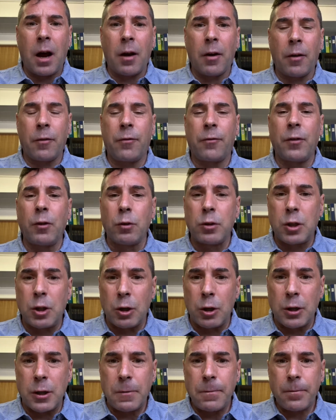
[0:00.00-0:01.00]

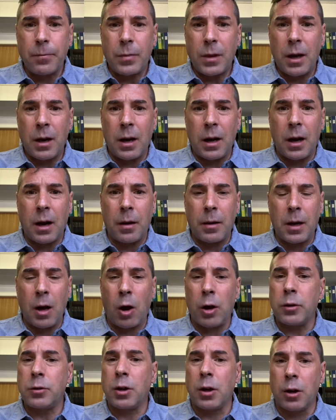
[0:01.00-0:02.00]
filtered
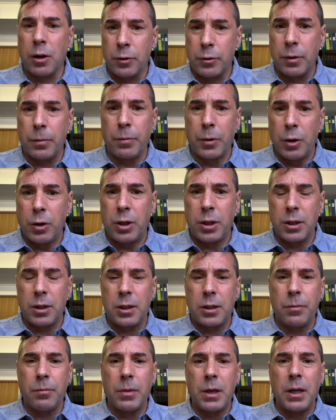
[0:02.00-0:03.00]
contributions
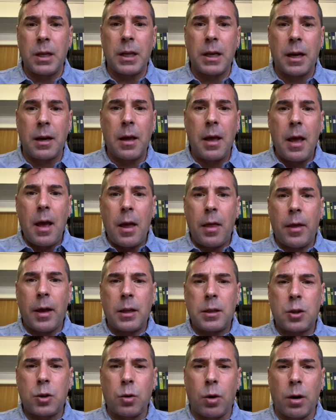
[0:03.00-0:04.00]
to media
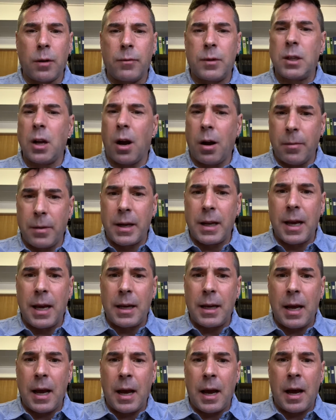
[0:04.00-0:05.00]
that sort of
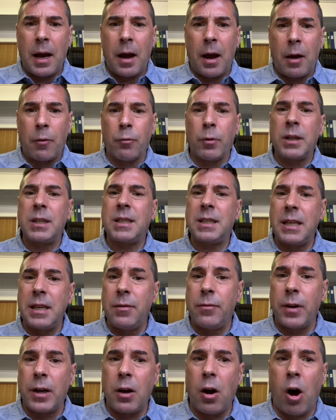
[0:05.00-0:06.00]
dominate a
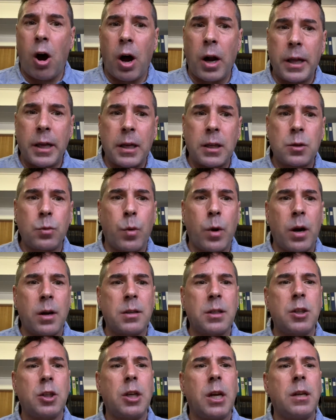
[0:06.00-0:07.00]
receiving audience,
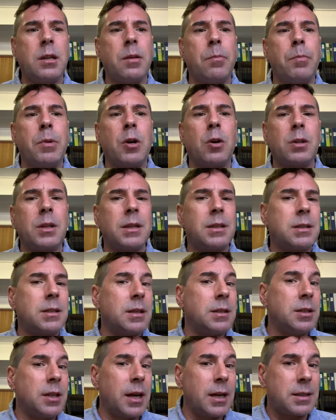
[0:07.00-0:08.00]
whereas agenda building
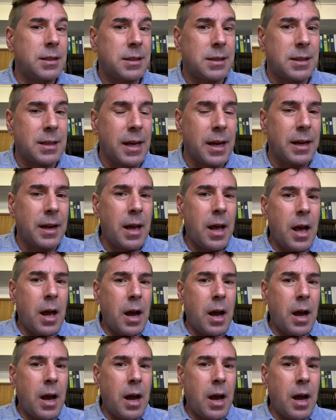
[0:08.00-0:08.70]
suggests that